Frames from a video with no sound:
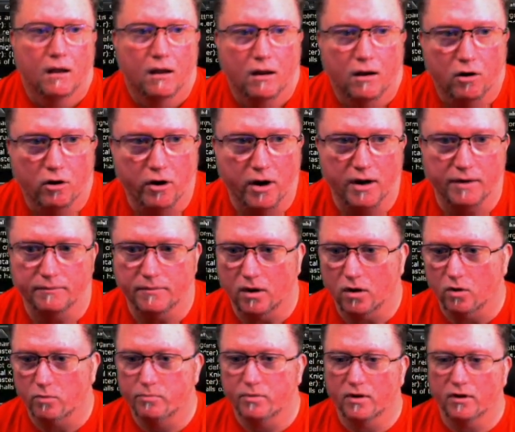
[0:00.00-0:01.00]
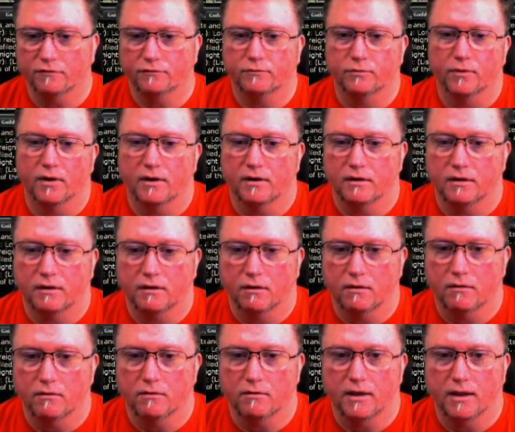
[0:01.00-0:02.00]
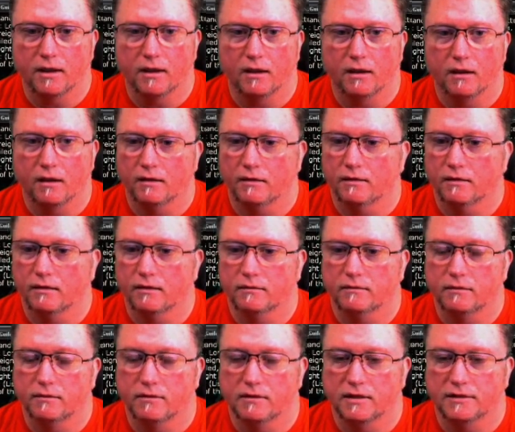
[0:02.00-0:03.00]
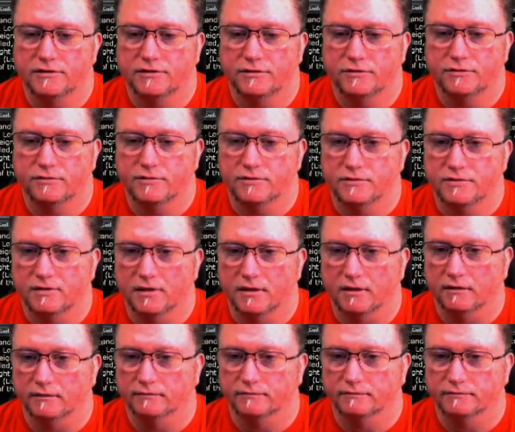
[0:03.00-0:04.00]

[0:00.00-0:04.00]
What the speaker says: Alright, all buffed, ready to go, and let's do this thing.